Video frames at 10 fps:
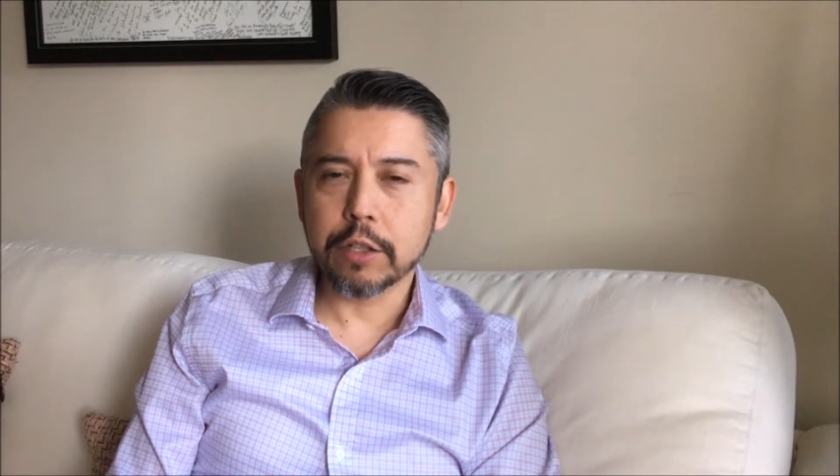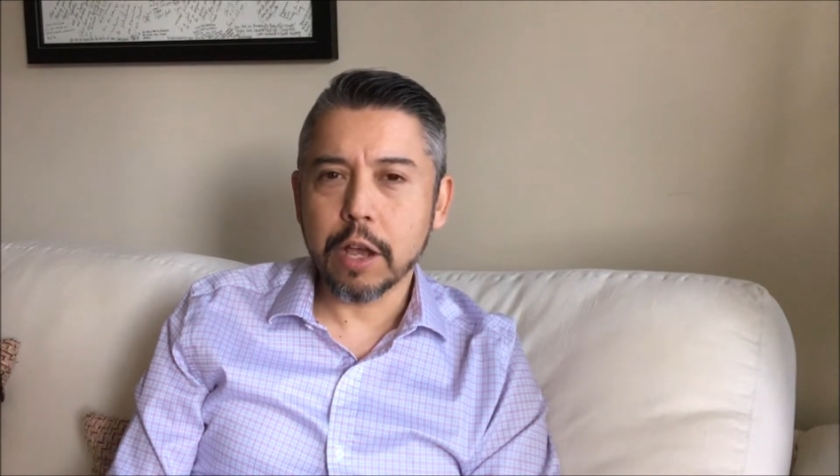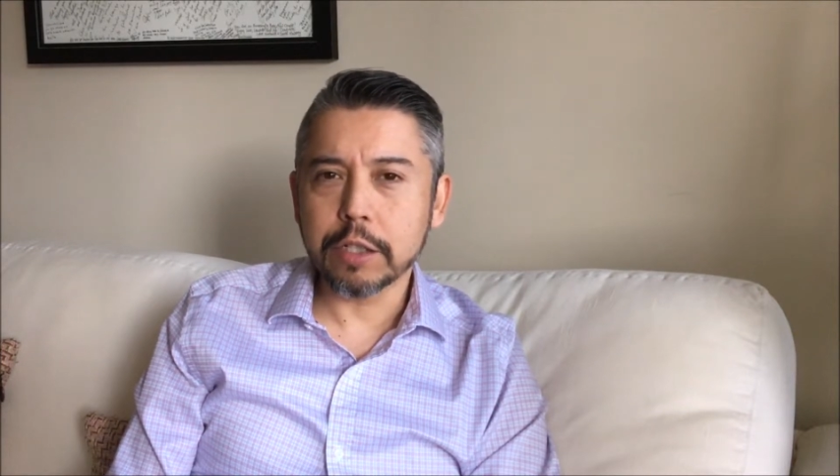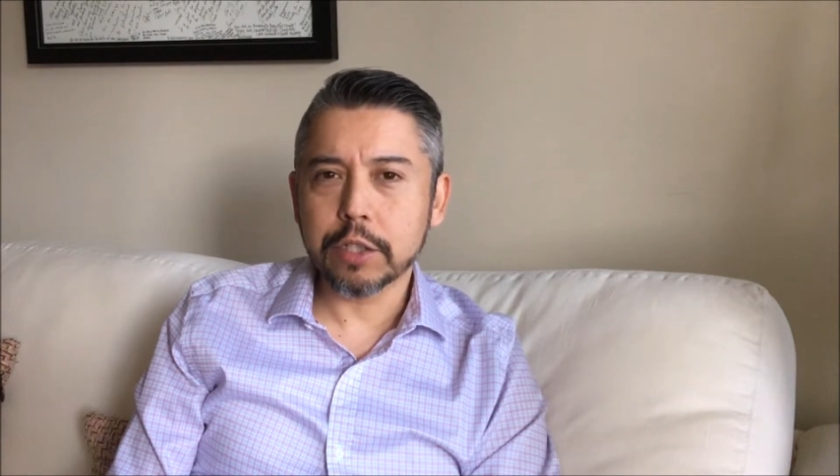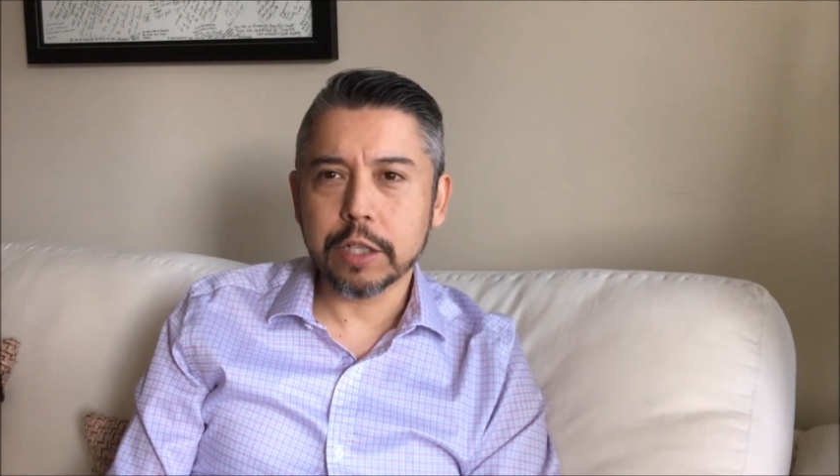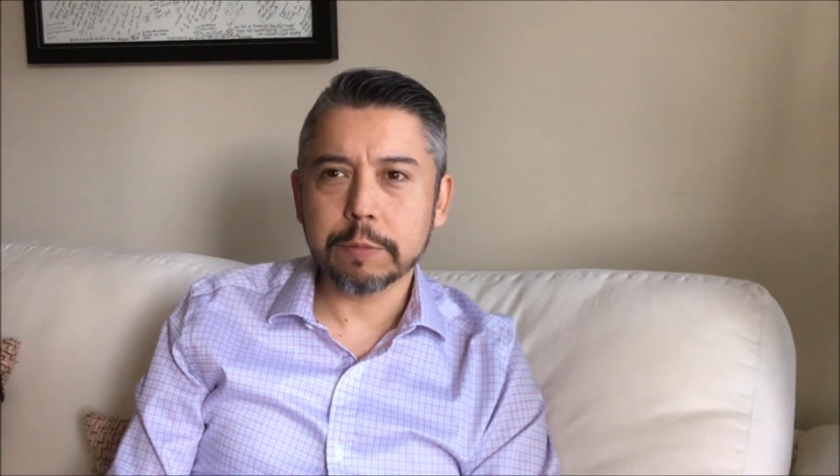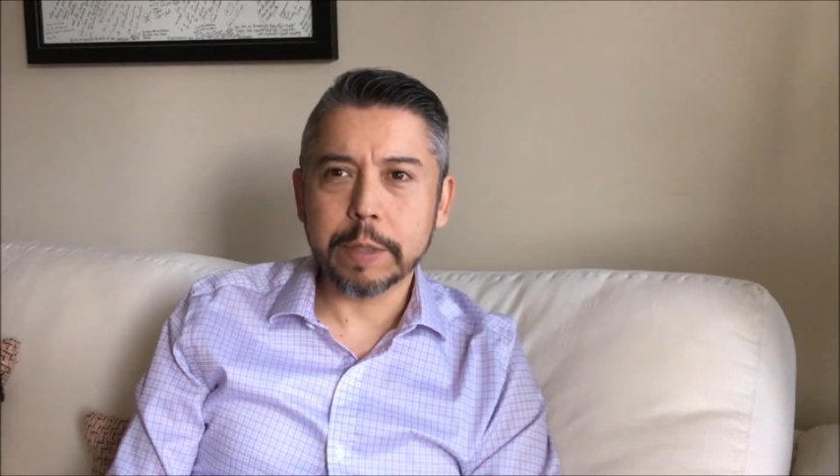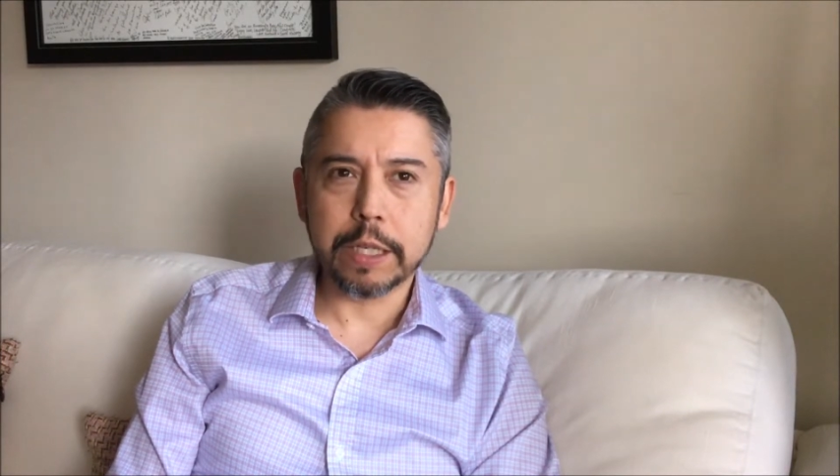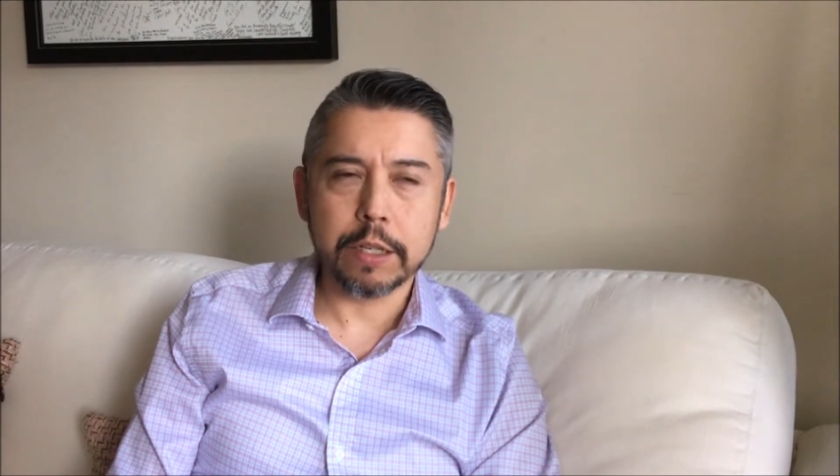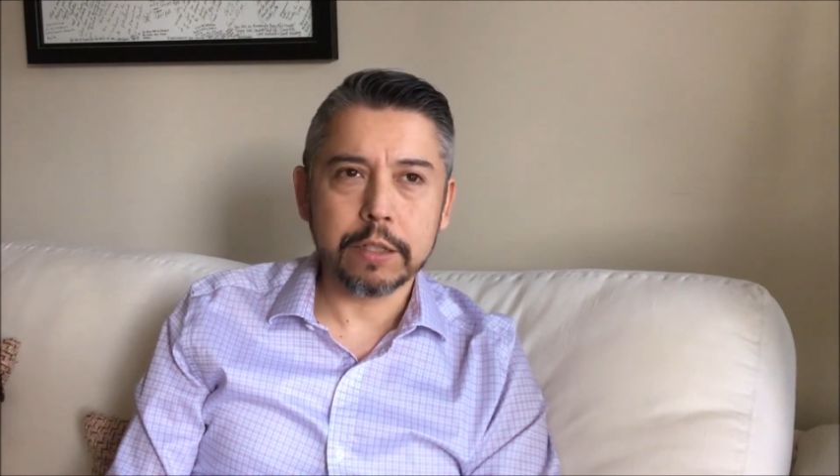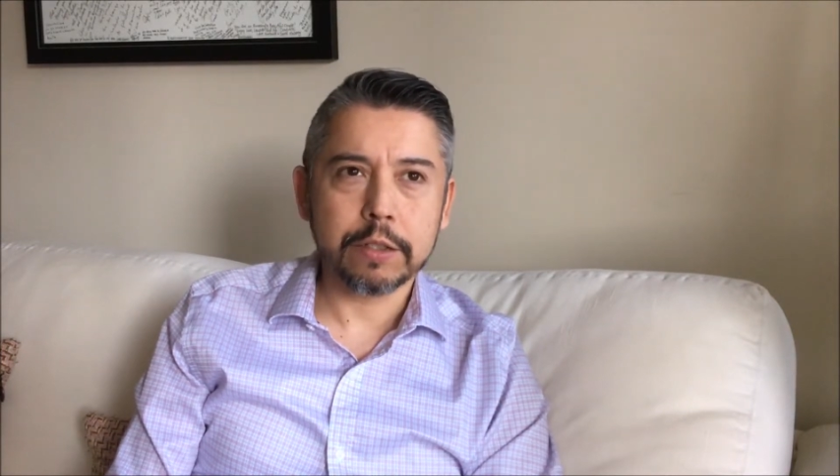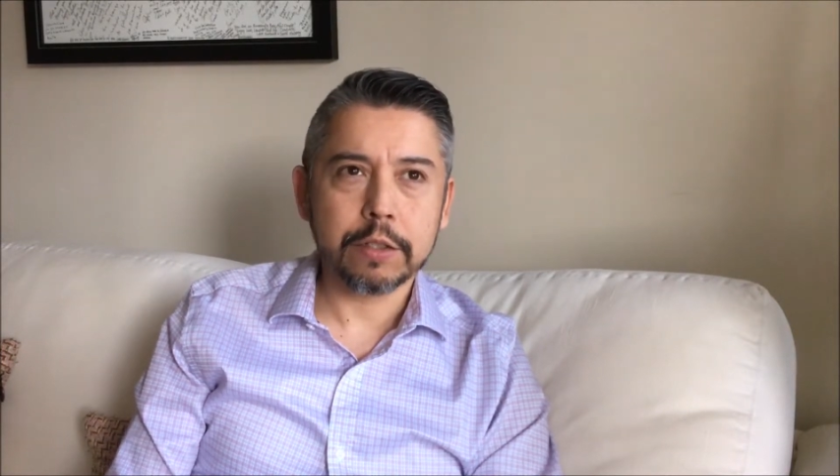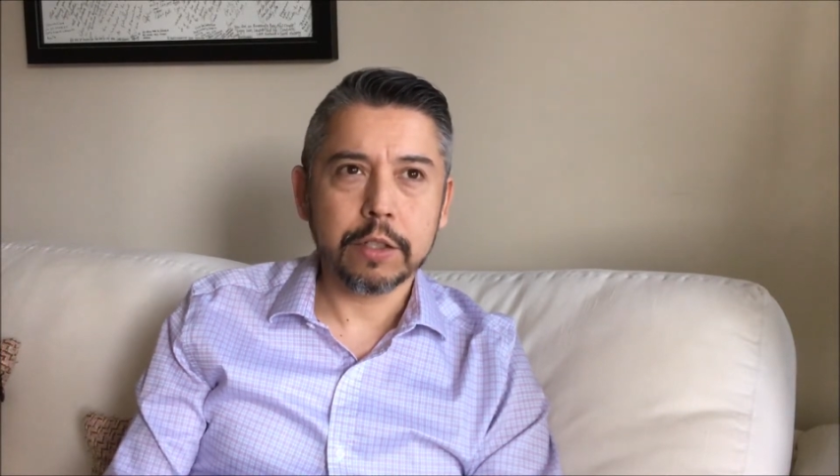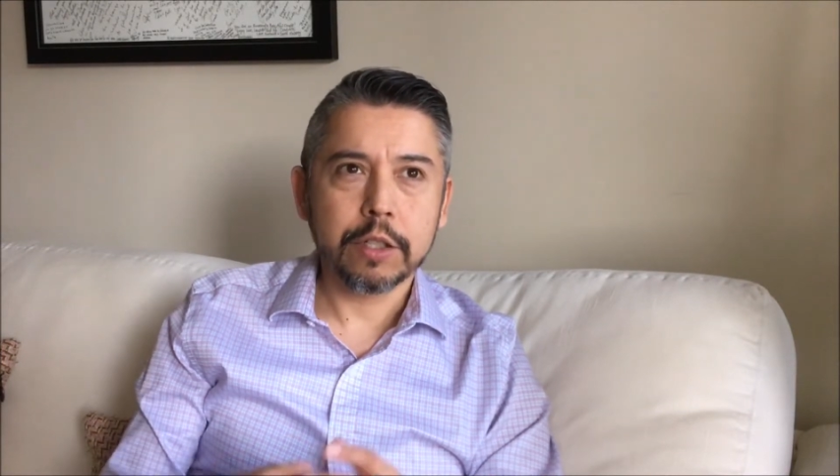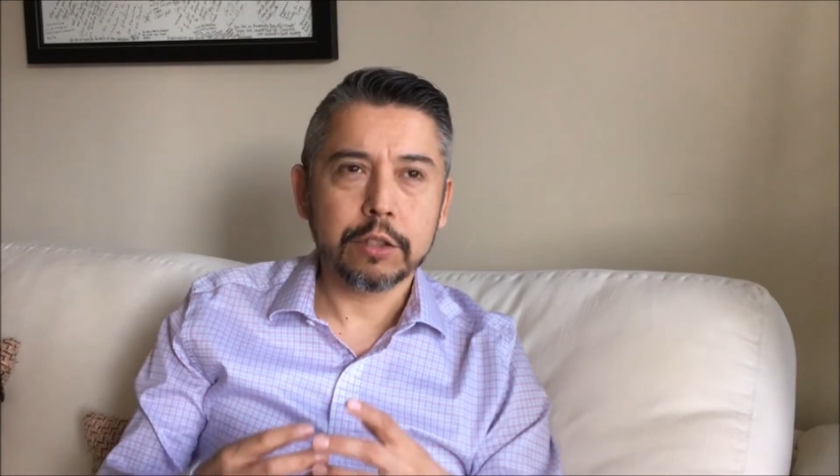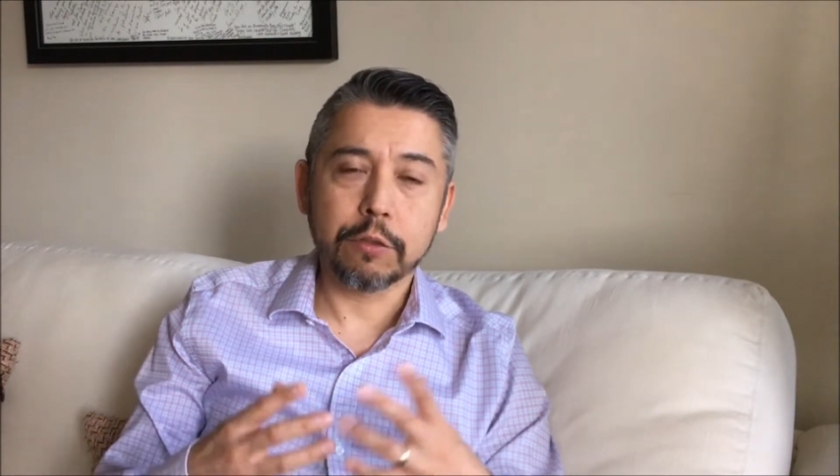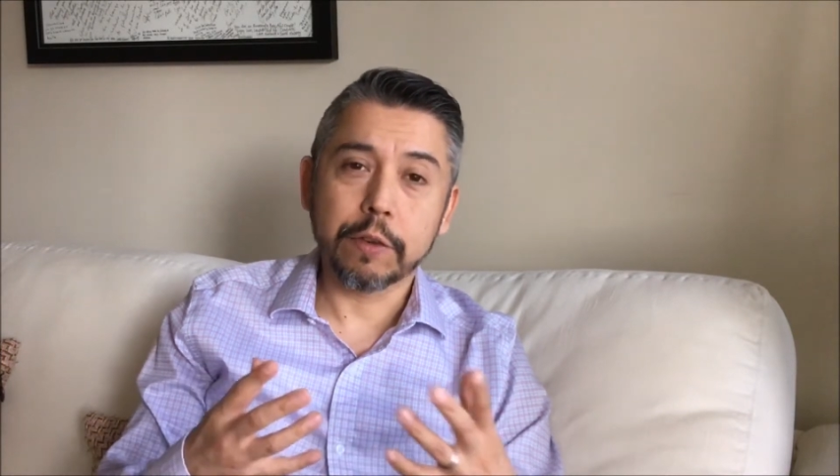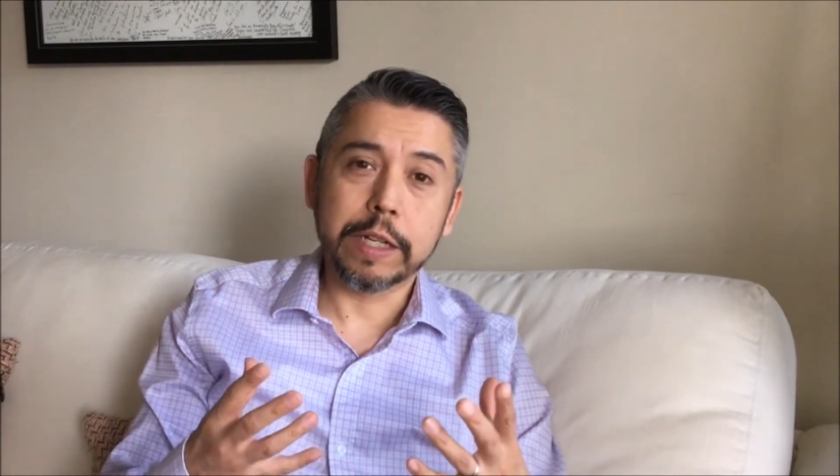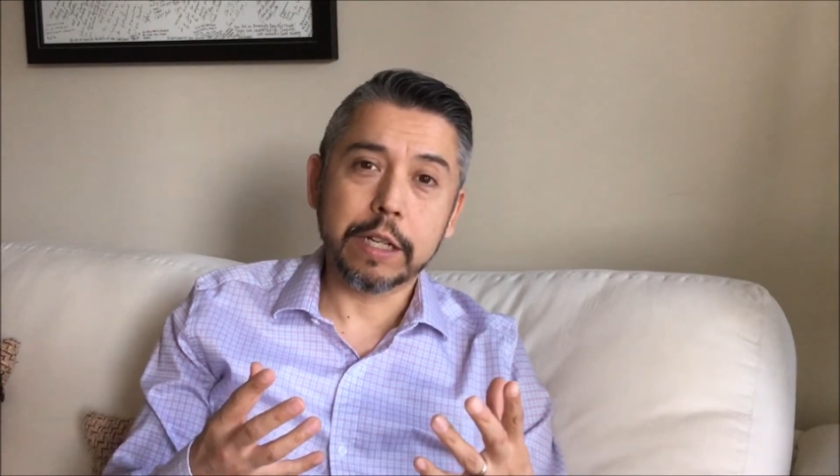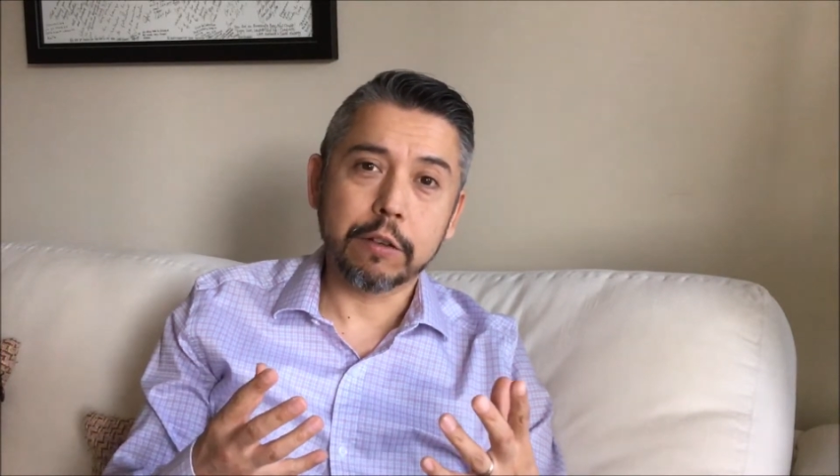not just because to
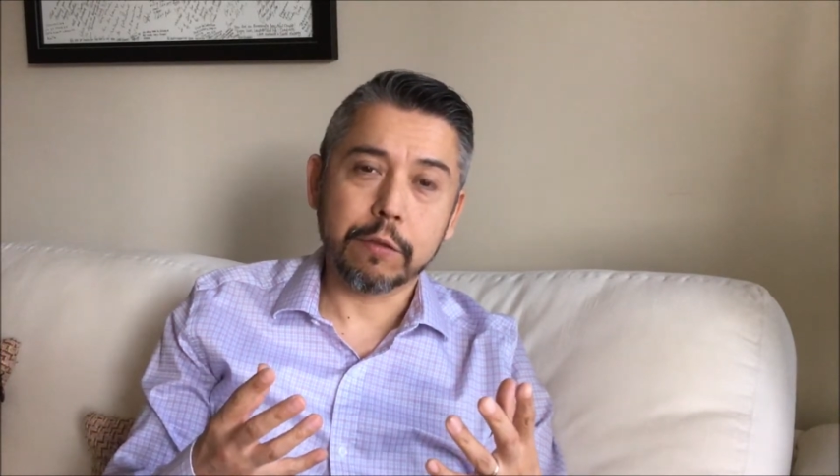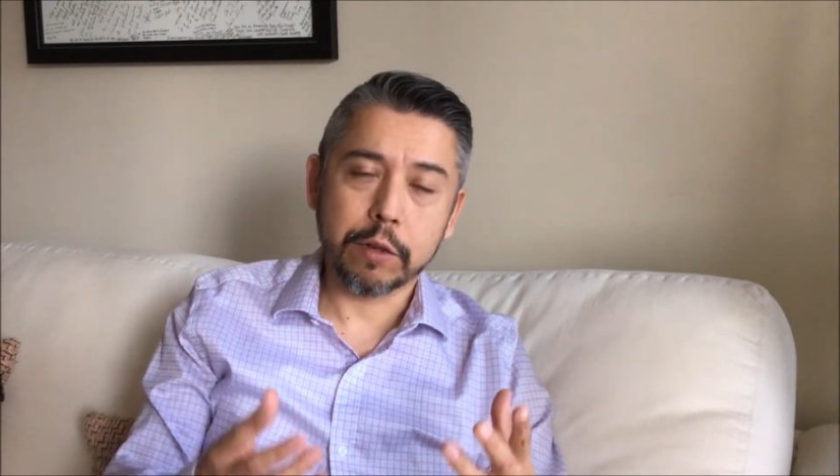find out,